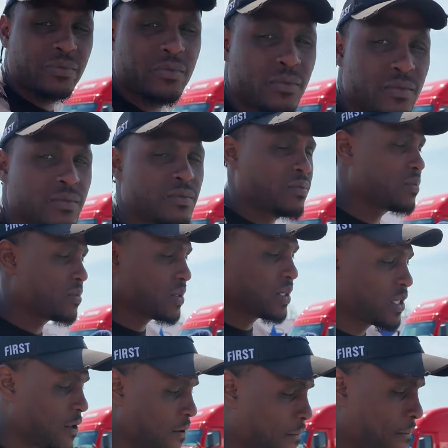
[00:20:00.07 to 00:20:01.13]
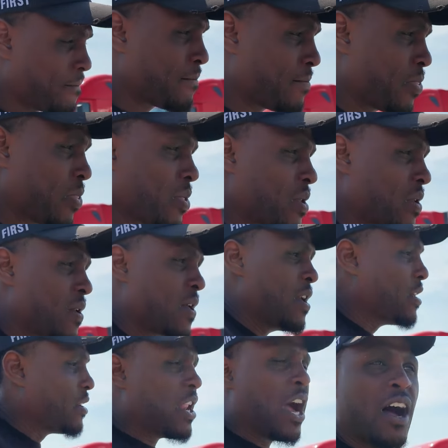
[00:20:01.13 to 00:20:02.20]
community isn't just trucking though, it's
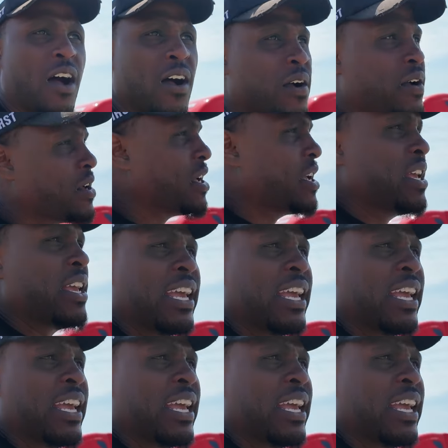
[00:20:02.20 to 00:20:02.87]
a bunch of different